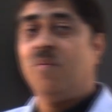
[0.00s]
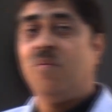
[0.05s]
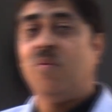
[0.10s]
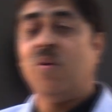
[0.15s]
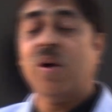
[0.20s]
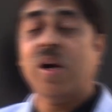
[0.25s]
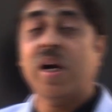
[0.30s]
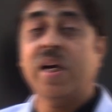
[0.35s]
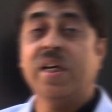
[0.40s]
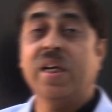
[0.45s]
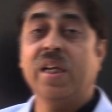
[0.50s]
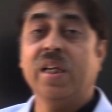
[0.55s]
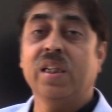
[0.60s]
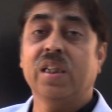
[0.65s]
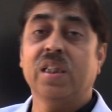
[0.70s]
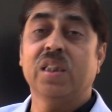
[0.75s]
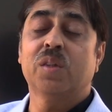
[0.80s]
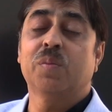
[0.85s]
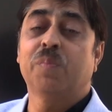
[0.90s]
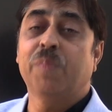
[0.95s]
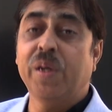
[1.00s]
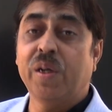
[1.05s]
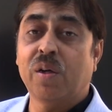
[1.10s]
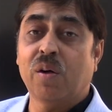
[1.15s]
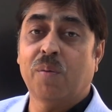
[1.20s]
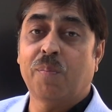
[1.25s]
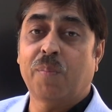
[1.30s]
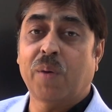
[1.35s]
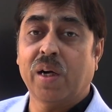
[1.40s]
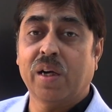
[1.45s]
For writing the speed
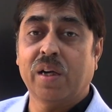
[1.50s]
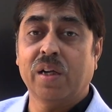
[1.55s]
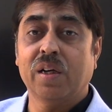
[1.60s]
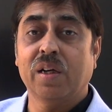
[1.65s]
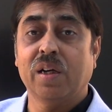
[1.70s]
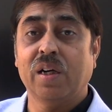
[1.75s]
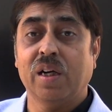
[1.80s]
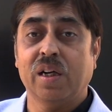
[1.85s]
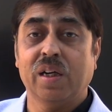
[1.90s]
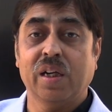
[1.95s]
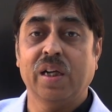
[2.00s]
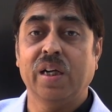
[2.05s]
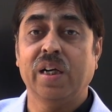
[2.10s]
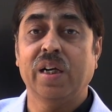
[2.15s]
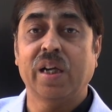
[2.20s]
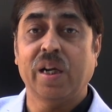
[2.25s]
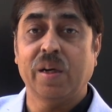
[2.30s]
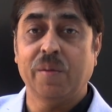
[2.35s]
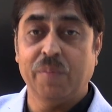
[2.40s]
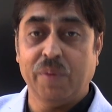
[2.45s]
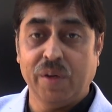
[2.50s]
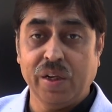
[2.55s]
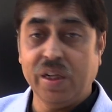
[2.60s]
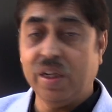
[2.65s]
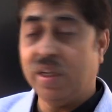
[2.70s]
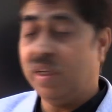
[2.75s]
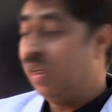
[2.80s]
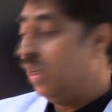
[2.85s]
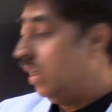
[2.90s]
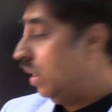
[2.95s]
of particle at any time
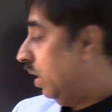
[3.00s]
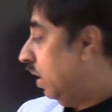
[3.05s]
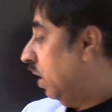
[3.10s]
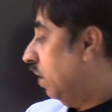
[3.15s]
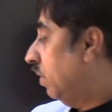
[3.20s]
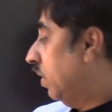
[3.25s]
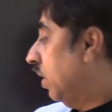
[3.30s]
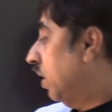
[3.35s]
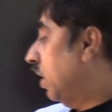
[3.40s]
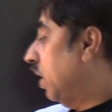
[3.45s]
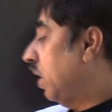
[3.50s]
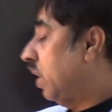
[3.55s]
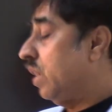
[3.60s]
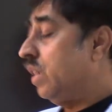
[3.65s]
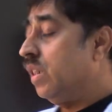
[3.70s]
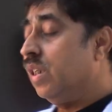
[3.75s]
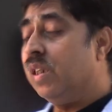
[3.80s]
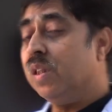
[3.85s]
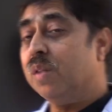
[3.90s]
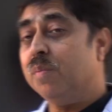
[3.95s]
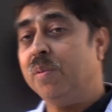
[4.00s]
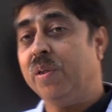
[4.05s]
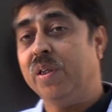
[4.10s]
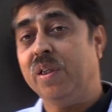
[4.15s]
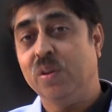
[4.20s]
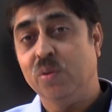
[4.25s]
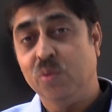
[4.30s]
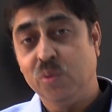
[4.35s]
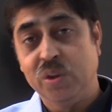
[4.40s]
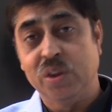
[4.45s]
t, if its initial
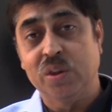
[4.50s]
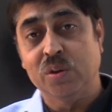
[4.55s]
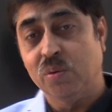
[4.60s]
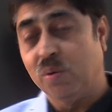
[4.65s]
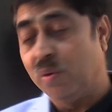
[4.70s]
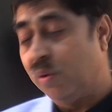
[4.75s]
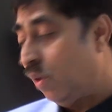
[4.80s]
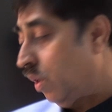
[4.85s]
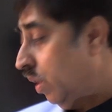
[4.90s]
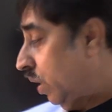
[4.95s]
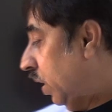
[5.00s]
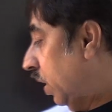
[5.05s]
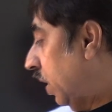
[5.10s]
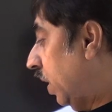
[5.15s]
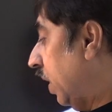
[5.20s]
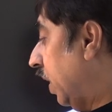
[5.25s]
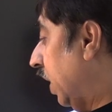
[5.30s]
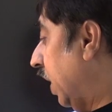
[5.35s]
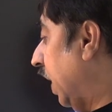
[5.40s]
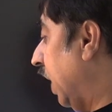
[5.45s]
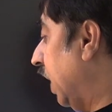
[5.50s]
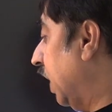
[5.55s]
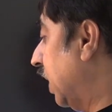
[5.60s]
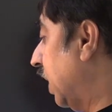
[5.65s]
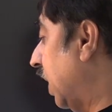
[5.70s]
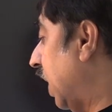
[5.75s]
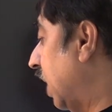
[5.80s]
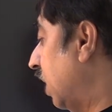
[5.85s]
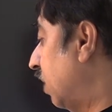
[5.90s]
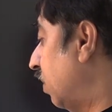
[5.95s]
speed u is known, here a
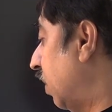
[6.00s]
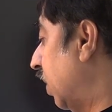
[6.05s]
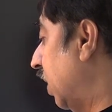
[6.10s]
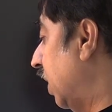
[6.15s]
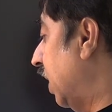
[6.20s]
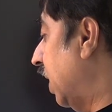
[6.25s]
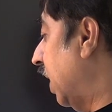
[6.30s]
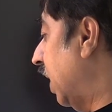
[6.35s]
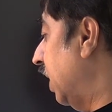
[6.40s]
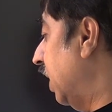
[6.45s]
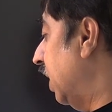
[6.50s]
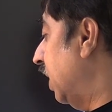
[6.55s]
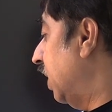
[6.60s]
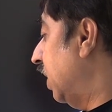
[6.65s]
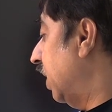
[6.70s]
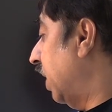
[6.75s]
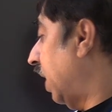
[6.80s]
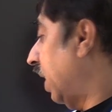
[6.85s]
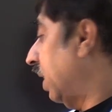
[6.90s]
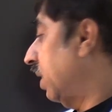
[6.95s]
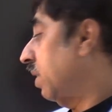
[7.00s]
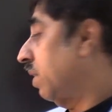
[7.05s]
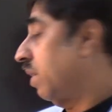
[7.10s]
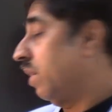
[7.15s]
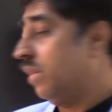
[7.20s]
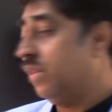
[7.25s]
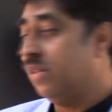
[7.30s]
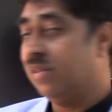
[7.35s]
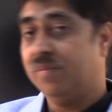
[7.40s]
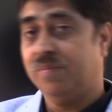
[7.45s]
stands for the tangential
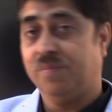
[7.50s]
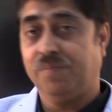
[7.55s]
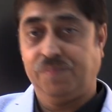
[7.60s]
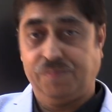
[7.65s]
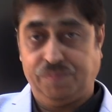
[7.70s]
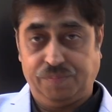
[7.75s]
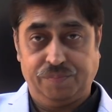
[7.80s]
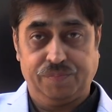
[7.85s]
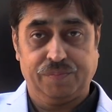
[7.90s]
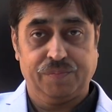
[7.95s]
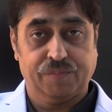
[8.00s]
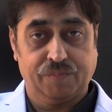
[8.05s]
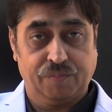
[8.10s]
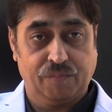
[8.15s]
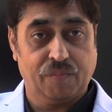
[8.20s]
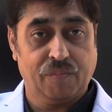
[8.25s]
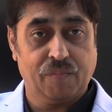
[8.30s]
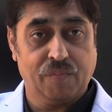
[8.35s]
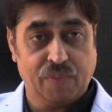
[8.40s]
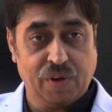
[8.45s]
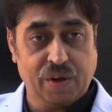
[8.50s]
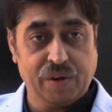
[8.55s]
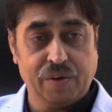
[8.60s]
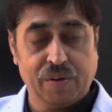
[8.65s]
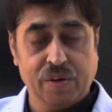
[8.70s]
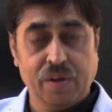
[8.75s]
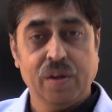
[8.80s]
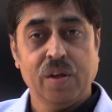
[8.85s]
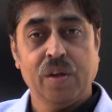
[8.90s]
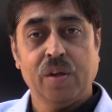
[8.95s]
acceleration. Right.
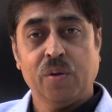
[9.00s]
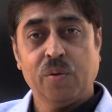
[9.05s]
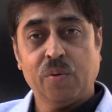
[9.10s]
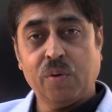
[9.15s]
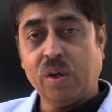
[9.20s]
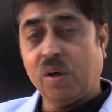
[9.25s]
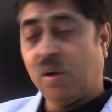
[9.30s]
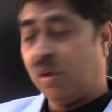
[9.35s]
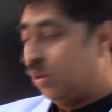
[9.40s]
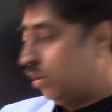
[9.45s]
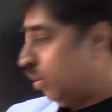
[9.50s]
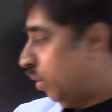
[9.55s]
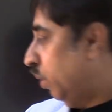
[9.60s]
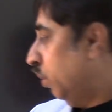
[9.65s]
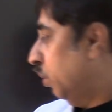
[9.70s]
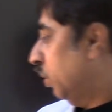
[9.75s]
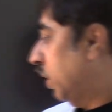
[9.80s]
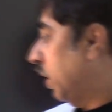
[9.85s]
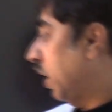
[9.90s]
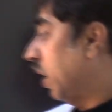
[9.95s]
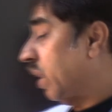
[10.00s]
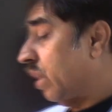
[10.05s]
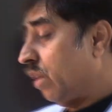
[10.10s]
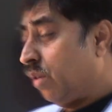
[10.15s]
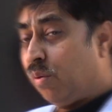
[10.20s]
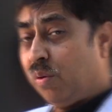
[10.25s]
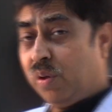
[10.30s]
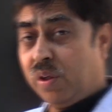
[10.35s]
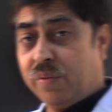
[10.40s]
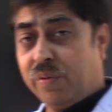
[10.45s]
You can also use the other
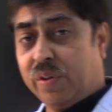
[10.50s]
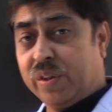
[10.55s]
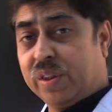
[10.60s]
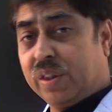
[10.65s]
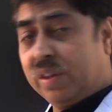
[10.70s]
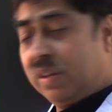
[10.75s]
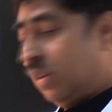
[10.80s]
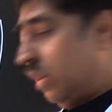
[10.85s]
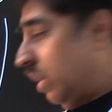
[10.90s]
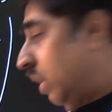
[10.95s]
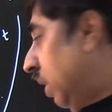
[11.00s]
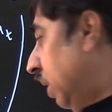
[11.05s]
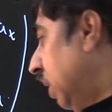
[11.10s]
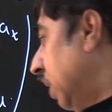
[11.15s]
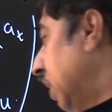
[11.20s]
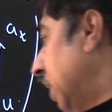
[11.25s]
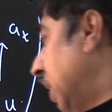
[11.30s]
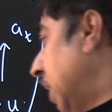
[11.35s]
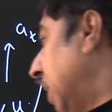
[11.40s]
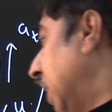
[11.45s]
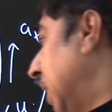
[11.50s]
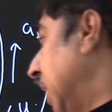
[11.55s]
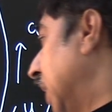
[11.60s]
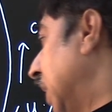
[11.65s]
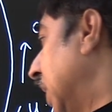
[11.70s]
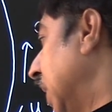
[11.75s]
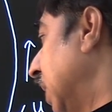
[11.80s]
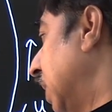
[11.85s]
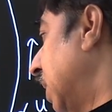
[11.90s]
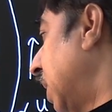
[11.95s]
two equations, that
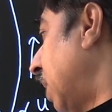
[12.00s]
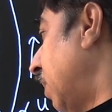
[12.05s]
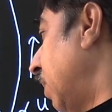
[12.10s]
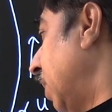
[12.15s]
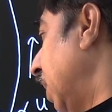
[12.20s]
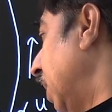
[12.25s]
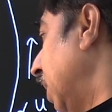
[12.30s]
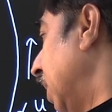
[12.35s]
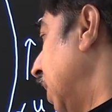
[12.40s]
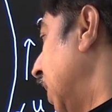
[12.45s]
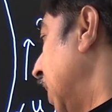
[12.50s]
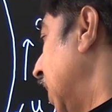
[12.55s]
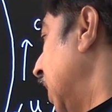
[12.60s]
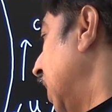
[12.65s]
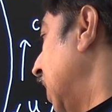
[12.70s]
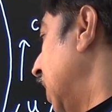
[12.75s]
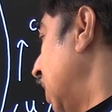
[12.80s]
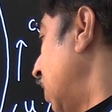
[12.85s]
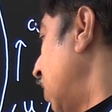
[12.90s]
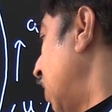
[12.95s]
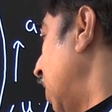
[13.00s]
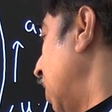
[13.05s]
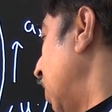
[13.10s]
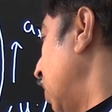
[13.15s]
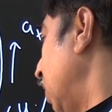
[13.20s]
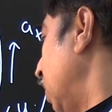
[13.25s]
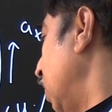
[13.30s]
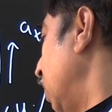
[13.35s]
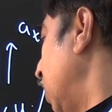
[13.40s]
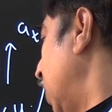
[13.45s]
distance traveled is equal
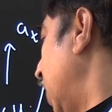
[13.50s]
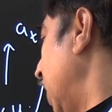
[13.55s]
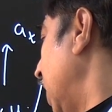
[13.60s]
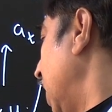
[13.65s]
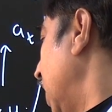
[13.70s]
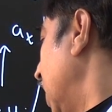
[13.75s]
to ut